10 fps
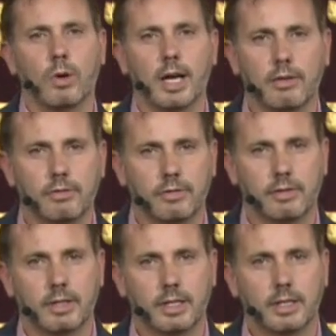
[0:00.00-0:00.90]
wife.
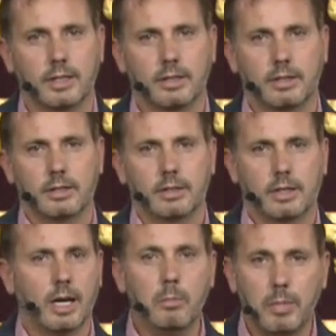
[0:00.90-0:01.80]

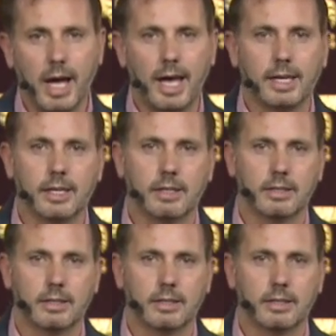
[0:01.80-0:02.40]
Come back.